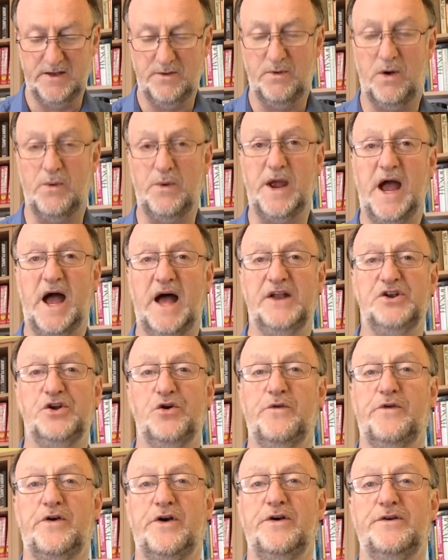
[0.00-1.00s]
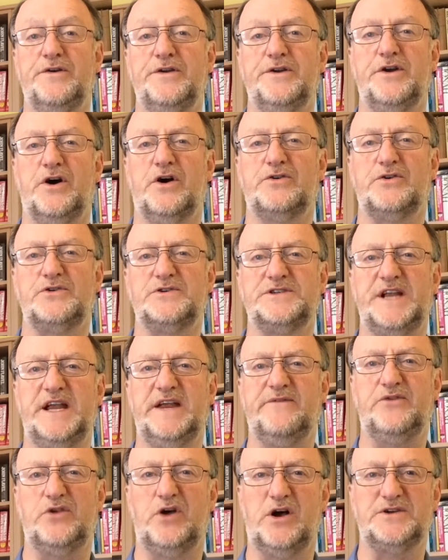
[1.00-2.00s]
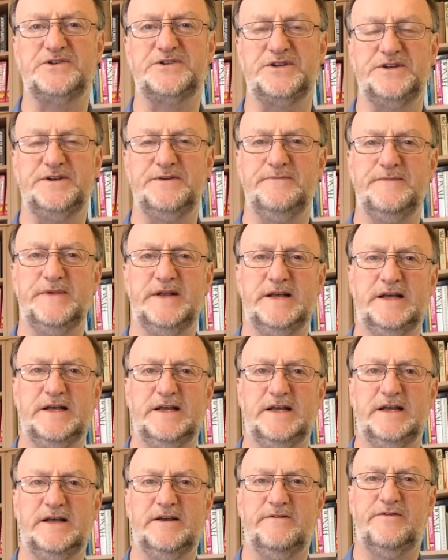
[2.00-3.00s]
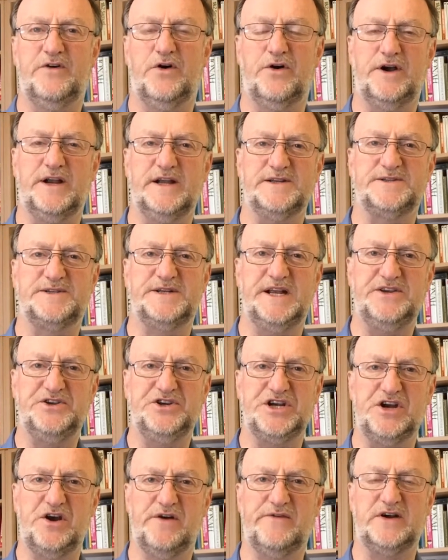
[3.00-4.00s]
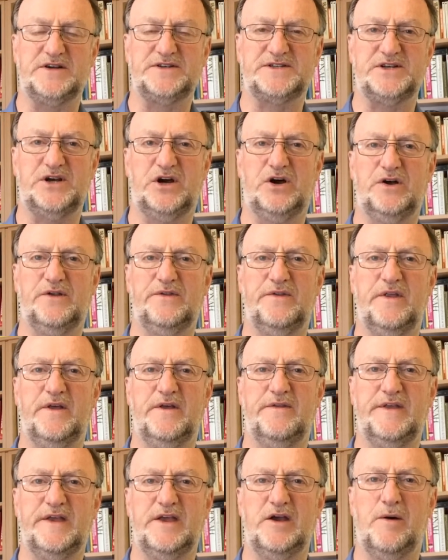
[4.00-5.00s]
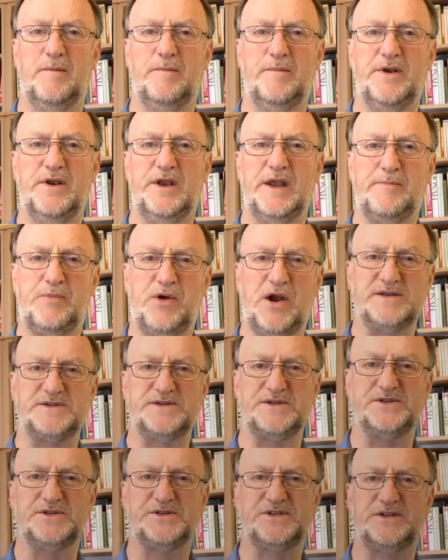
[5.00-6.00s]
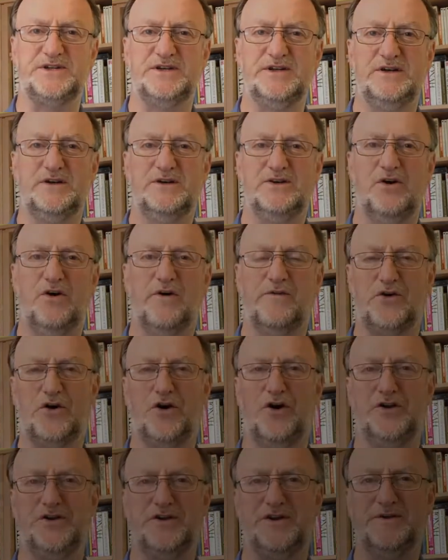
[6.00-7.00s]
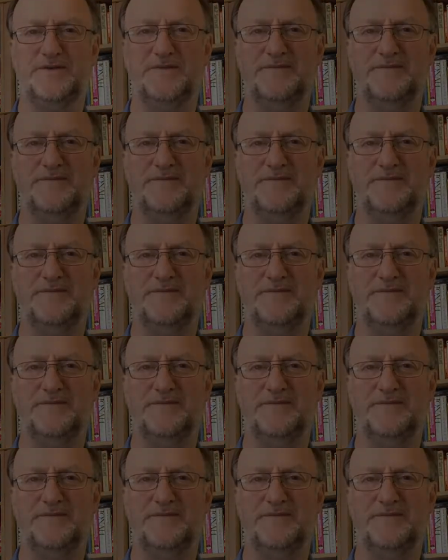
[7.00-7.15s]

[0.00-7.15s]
Well, we hand over to Dr. Steve Lawson for his teaching of us on the omnipresence of God.